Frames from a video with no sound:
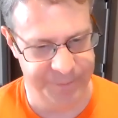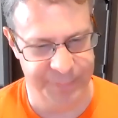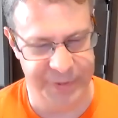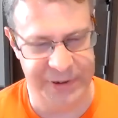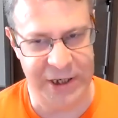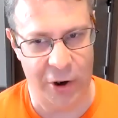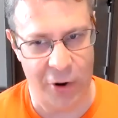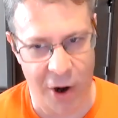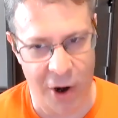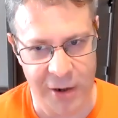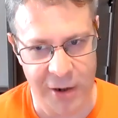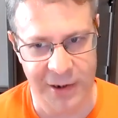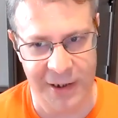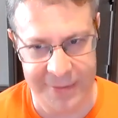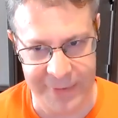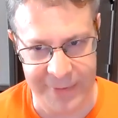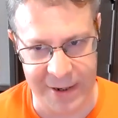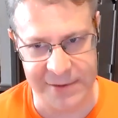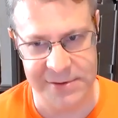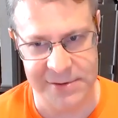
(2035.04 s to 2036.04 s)
there are
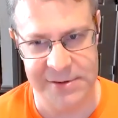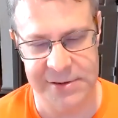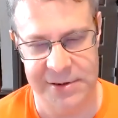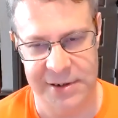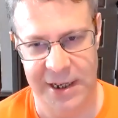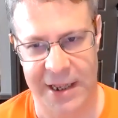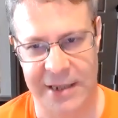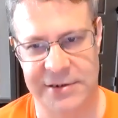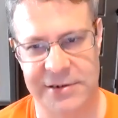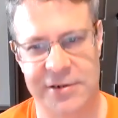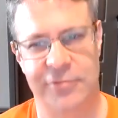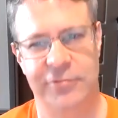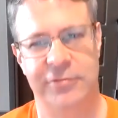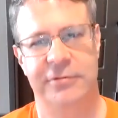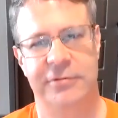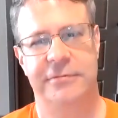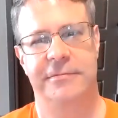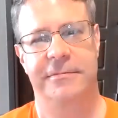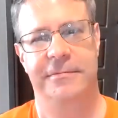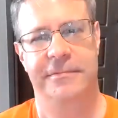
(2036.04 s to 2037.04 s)
limits, and
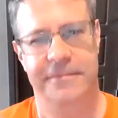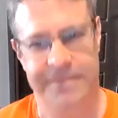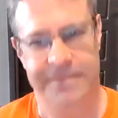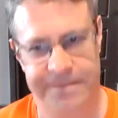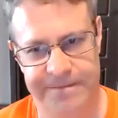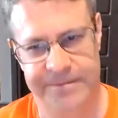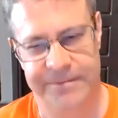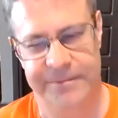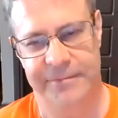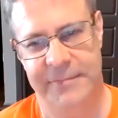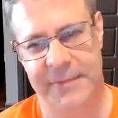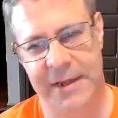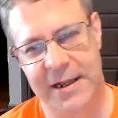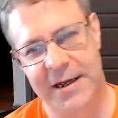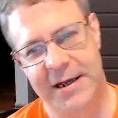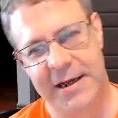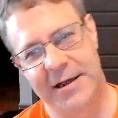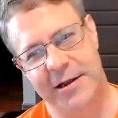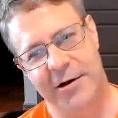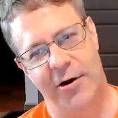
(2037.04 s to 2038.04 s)
so
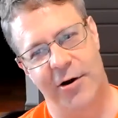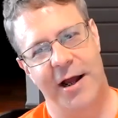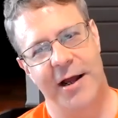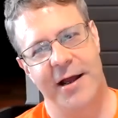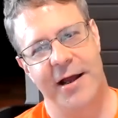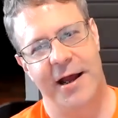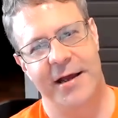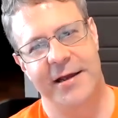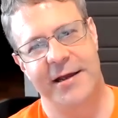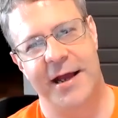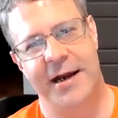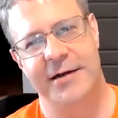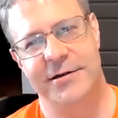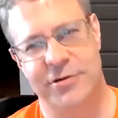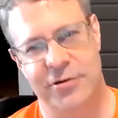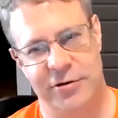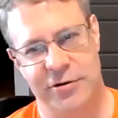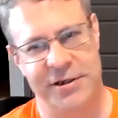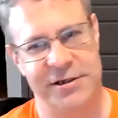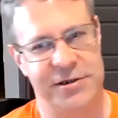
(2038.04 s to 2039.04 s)
I kind of
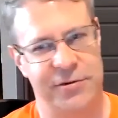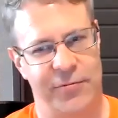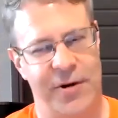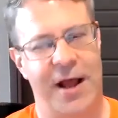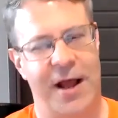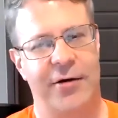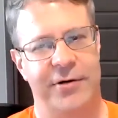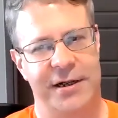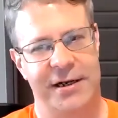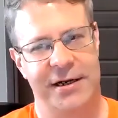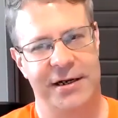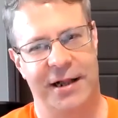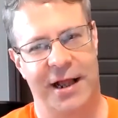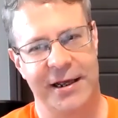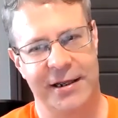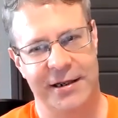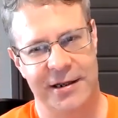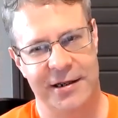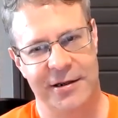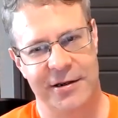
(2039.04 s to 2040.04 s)
turn this around and
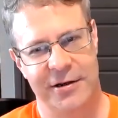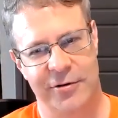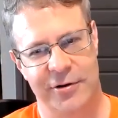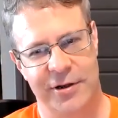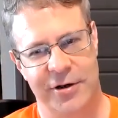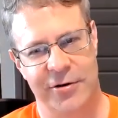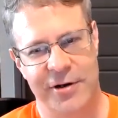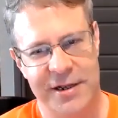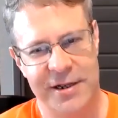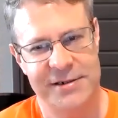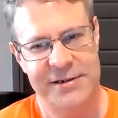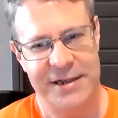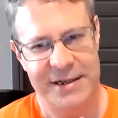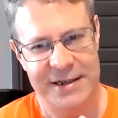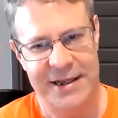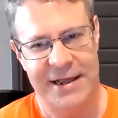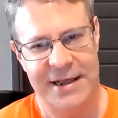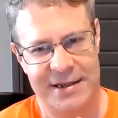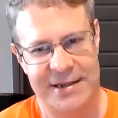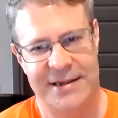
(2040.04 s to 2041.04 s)
like,
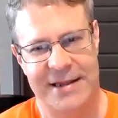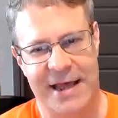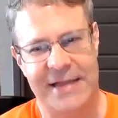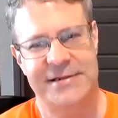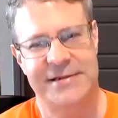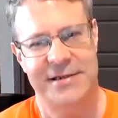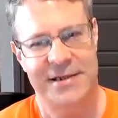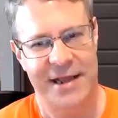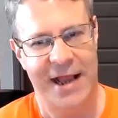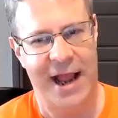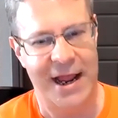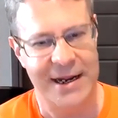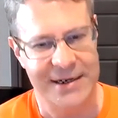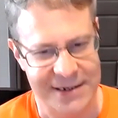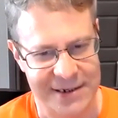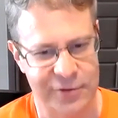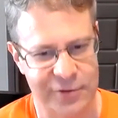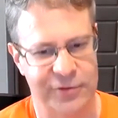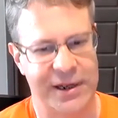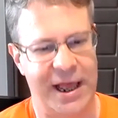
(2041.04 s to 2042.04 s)
that's the
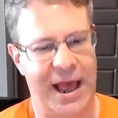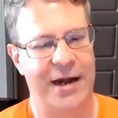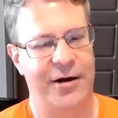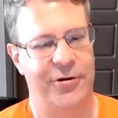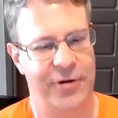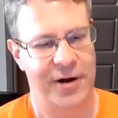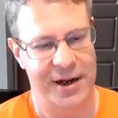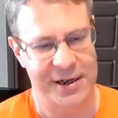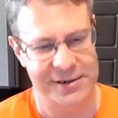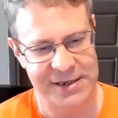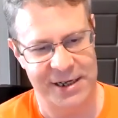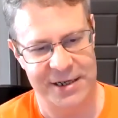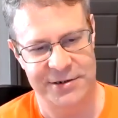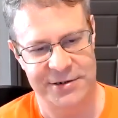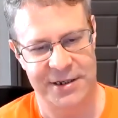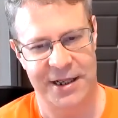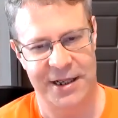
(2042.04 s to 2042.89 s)
ideal categorization